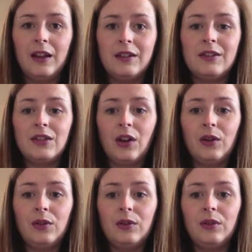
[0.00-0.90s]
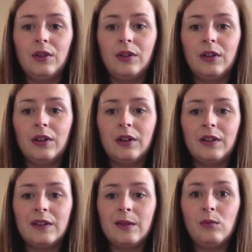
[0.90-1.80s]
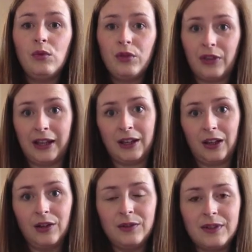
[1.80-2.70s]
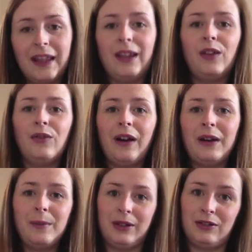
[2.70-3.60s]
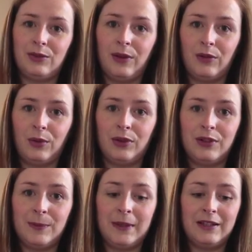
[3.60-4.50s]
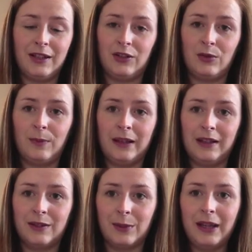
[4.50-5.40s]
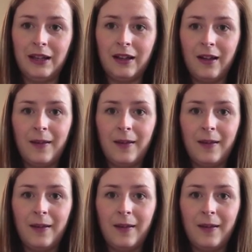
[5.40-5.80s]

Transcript: So some more thank yous. Thank you very much to everyone who's been in touch with me this week.